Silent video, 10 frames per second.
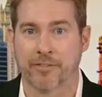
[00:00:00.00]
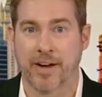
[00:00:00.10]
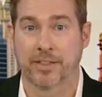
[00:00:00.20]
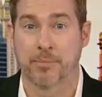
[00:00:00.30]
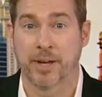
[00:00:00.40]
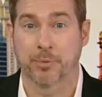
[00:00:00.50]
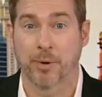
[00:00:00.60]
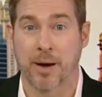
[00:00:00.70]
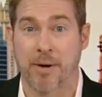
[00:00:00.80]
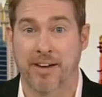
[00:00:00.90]
In fact, the biggest
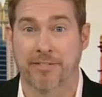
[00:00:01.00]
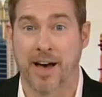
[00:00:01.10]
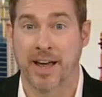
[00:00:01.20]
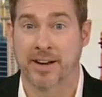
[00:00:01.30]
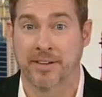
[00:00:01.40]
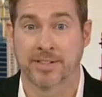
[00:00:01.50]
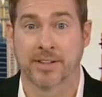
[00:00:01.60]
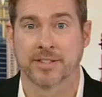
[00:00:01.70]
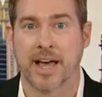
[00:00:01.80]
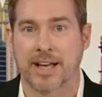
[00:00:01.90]
problem I find, and I said
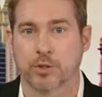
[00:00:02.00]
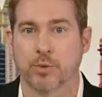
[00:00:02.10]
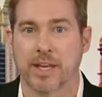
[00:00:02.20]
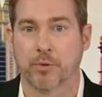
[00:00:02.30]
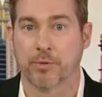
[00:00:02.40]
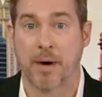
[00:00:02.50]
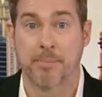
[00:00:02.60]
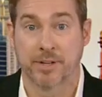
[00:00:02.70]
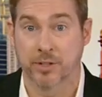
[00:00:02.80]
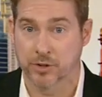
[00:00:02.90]
this last week with my
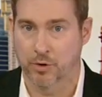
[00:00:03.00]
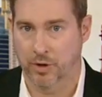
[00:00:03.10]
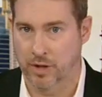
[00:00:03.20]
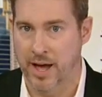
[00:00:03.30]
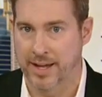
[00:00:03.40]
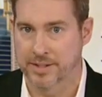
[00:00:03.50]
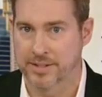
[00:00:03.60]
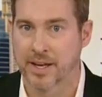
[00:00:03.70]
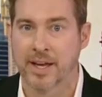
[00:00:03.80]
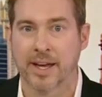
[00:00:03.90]
business owner
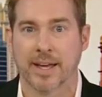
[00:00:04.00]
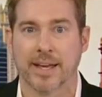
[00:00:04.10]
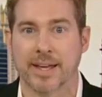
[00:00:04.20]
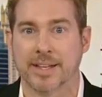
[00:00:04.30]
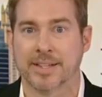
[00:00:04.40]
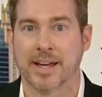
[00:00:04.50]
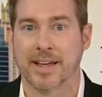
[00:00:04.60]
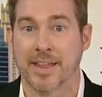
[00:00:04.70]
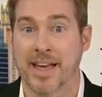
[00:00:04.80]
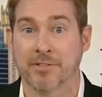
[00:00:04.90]
clients, is
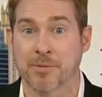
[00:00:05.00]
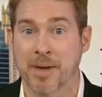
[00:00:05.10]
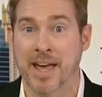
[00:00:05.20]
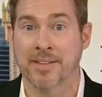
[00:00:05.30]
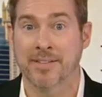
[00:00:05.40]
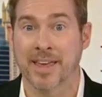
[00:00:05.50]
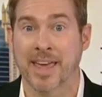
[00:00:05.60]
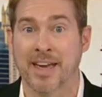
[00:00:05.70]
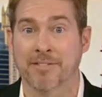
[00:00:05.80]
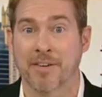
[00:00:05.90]
they have demand, they
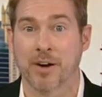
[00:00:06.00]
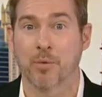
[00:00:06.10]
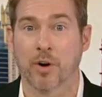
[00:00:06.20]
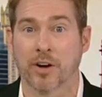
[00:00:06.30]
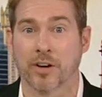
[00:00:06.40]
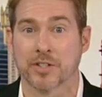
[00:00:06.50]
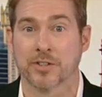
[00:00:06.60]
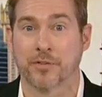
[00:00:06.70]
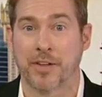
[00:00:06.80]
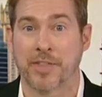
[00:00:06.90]
can't find workers
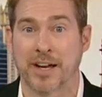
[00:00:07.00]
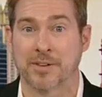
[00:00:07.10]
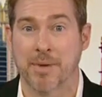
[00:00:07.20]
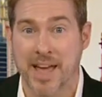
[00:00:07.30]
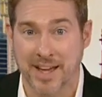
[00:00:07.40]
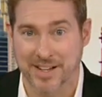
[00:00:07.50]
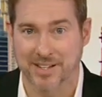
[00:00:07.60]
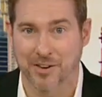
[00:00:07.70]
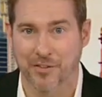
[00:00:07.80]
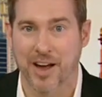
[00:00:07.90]
to fit that
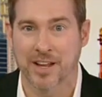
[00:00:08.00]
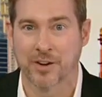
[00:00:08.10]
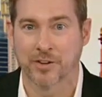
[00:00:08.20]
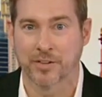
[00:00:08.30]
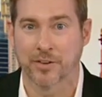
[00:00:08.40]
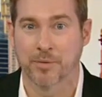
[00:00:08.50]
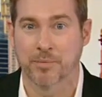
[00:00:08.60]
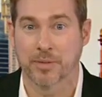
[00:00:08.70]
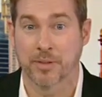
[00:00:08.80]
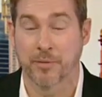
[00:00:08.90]
demand or find, you know, to,
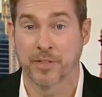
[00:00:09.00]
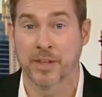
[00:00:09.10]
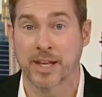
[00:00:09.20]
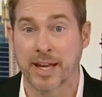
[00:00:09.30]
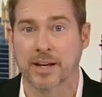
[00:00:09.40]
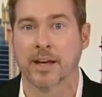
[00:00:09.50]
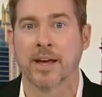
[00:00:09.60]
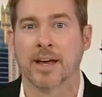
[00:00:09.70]
the fit the need.